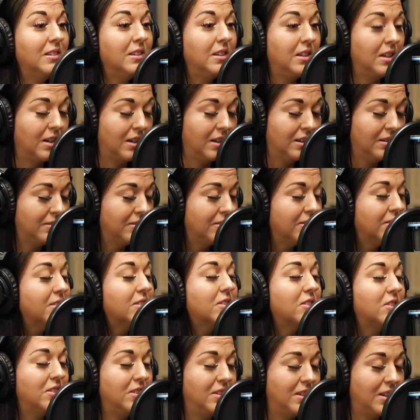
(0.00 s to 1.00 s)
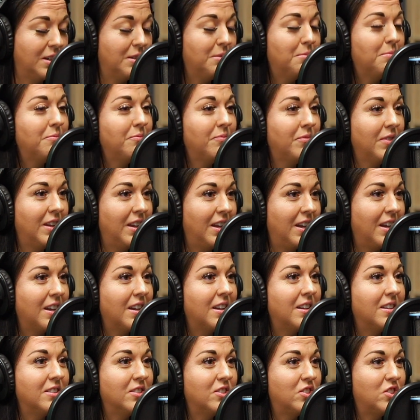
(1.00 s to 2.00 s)
Yep.
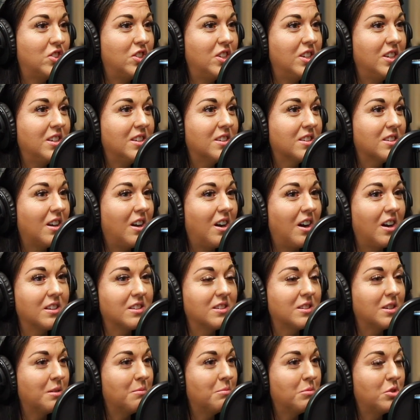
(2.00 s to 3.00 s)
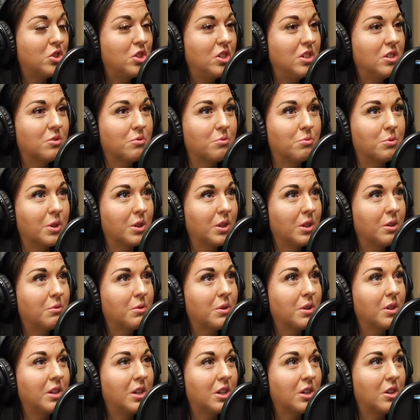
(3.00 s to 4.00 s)
And she's awesome. She's really,
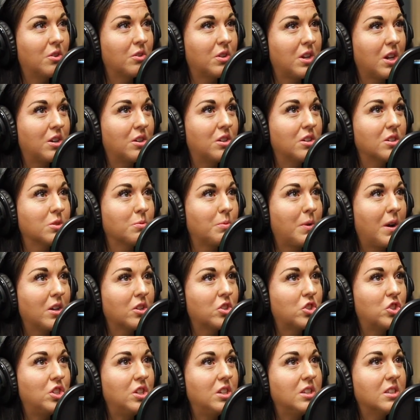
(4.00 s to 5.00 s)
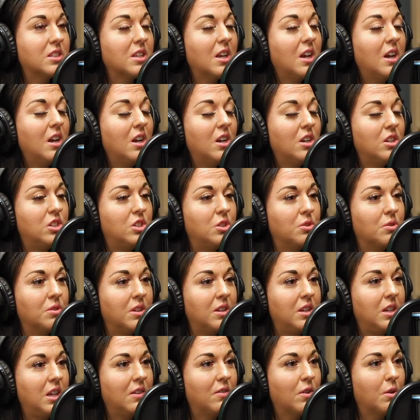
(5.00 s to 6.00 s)
really a go-getter as well. She's doing the
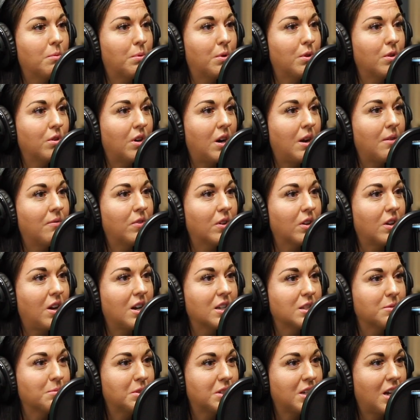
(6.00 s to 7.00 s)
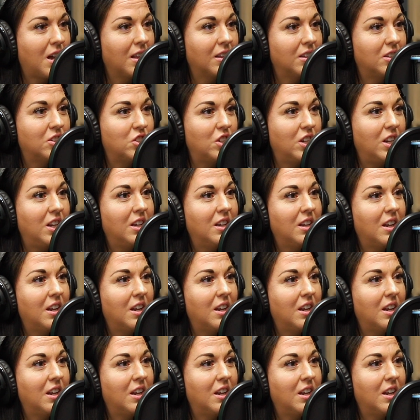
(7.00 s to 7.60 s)
EVIT program for cosmetology.